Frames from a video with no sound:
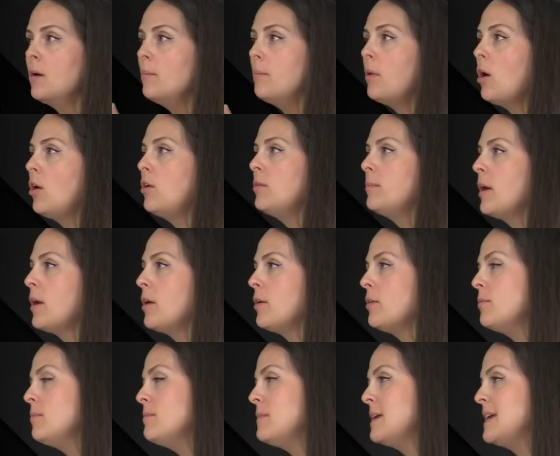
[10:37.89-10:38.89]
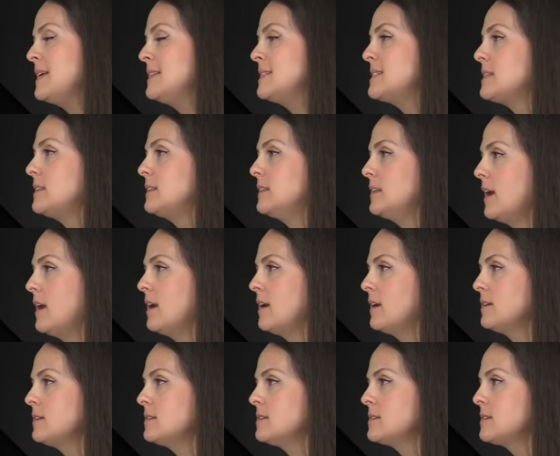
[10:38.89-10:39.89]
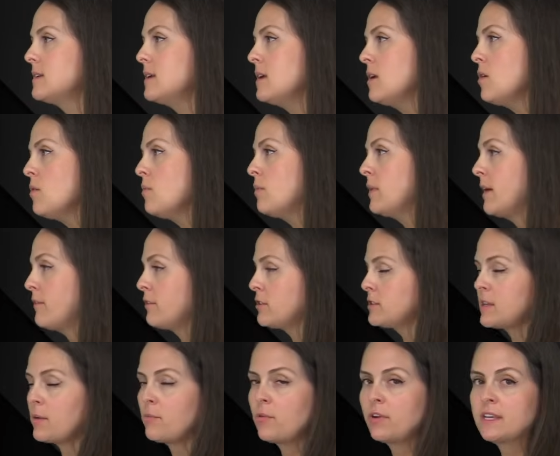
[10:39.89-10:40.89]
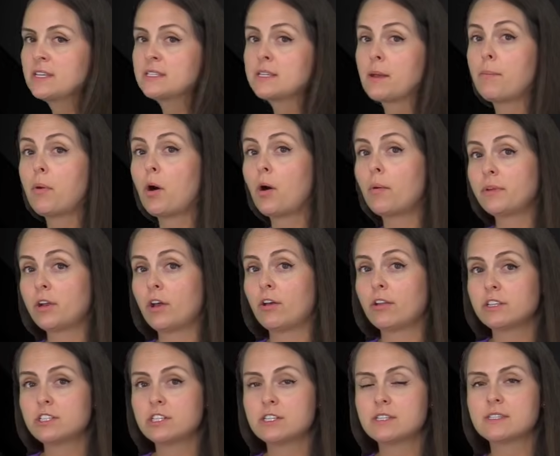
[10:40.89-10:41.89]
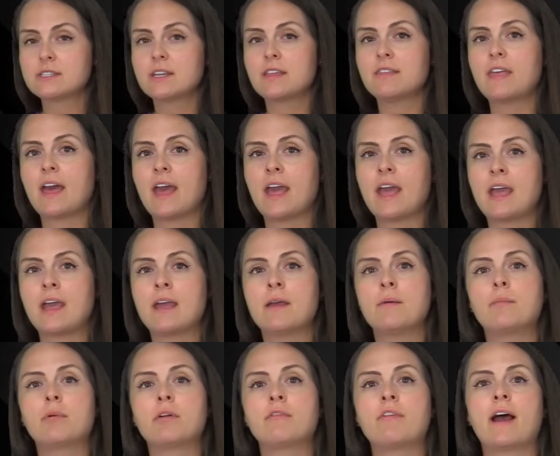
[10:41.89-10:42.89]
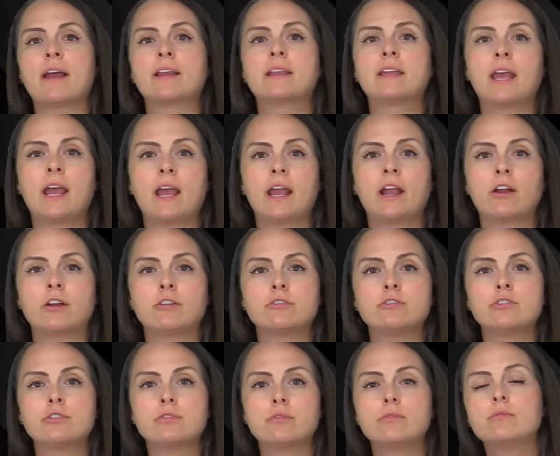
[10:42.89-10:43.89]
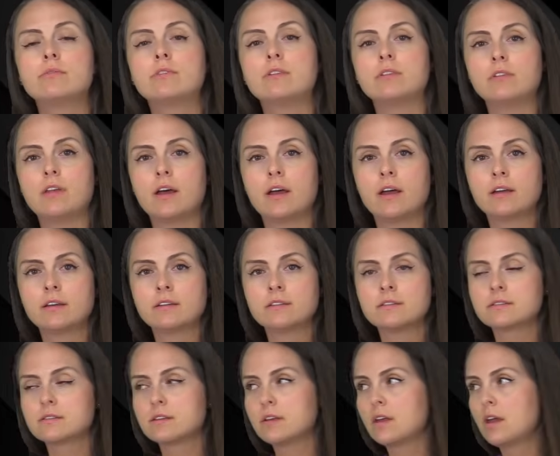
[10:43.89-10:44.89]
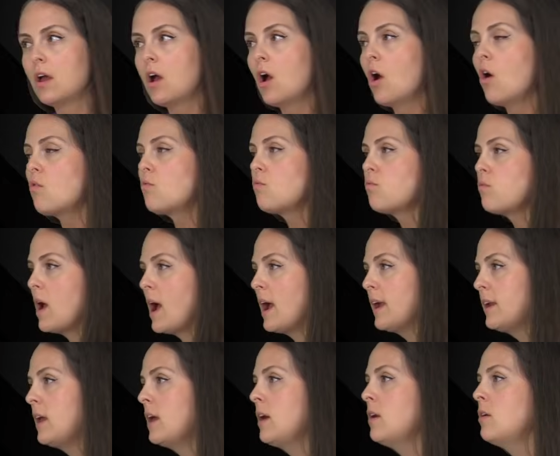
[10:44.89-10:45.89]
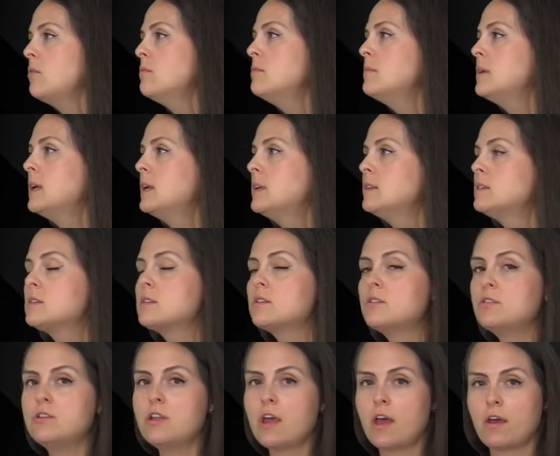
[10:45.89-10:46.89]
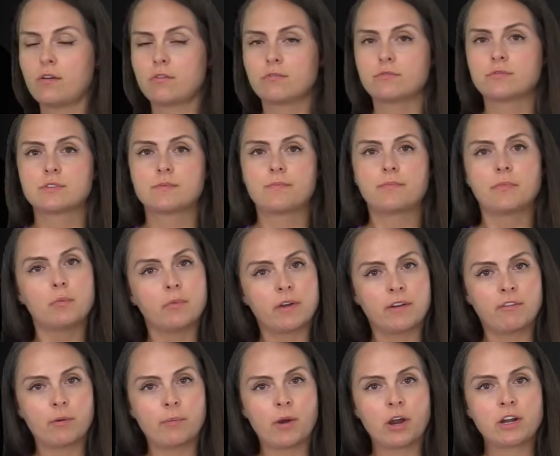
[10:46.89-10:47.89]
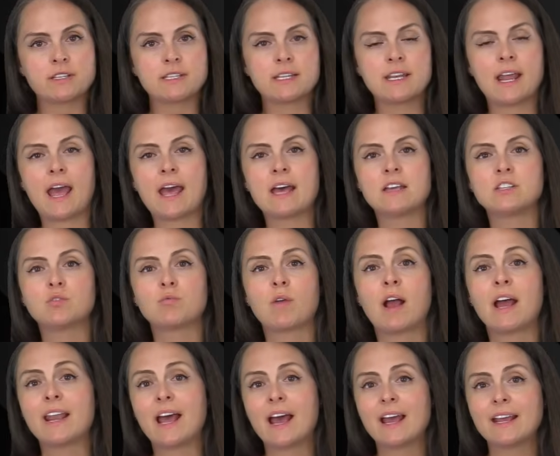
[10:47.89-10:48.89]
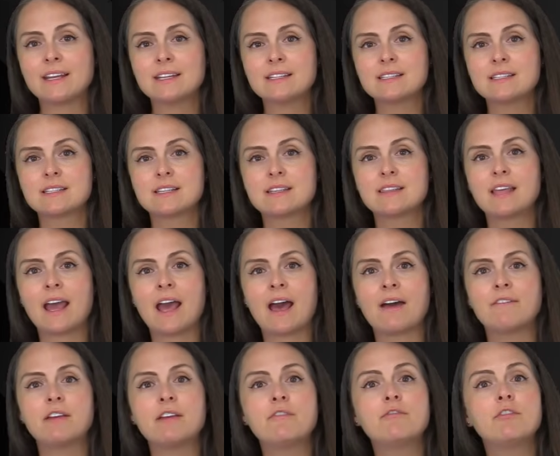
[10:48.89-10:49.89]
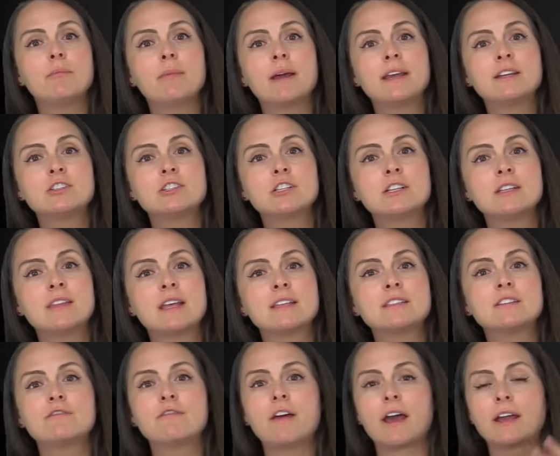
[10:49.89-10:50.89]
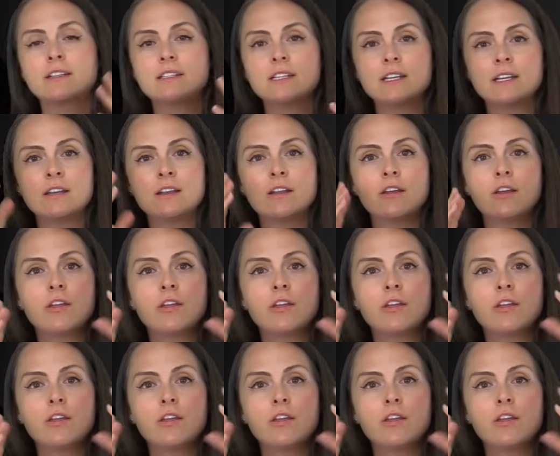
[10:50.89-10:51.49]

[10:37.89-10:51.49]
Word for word: Pulmo means lungs. Whenever someone is a pulmonologist, they provide care to the lungs. Rhino means nose. Whenever a person has rhinitis, they have inflammation that's affecting